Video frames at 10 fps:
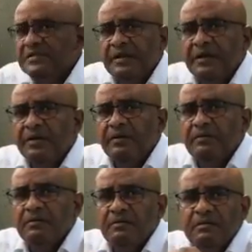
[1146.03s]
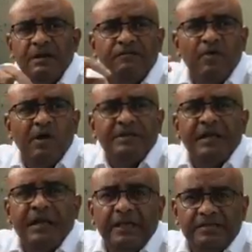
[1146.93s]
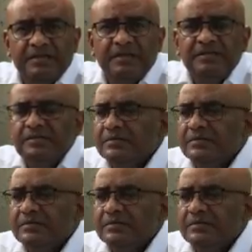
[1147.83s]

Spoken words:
there, they fought against this.